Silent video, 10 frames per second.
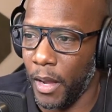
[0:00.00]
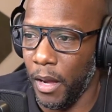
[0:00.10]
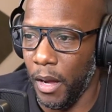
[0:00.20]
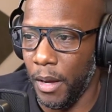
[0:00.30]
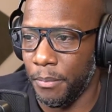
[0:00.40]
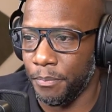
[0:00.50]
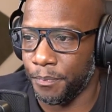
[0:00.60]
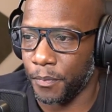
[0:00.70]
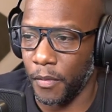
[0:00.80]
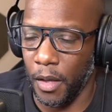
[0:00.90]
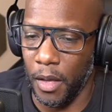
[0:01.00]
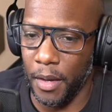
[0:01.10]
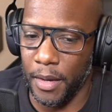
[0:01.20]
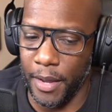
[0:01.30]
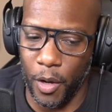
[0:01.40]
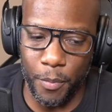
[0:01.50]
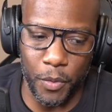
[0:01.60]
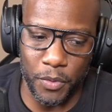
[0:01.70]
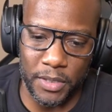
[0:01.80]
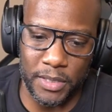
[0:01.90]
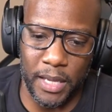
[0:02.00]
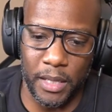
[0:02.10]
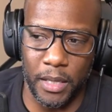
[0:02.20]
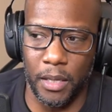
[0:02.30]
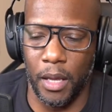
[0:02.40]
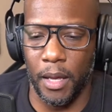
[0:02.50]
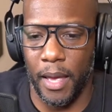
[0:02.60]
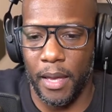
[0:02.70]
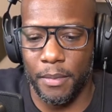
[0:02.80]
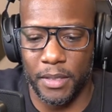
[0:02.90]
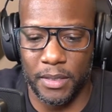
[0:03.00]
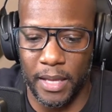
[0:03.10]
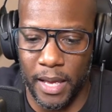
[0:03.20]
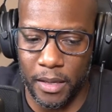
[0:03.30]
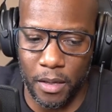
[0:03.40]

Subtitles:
Naomi was telling Amos that,